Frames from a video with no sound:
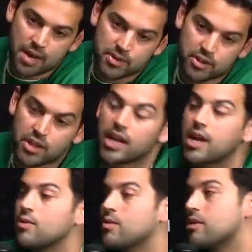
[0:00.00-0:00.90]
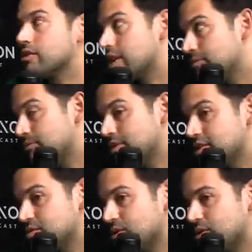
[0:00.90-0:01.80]
But they're like, "Hey, we want to look at you for
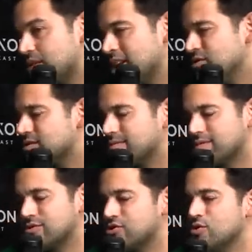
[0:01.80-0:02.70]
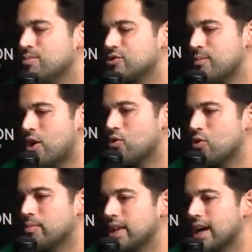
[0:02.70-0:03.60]
this role," and it was super small role,
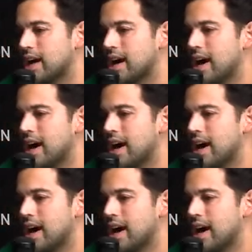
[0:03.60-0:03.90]
but like yeah, but it was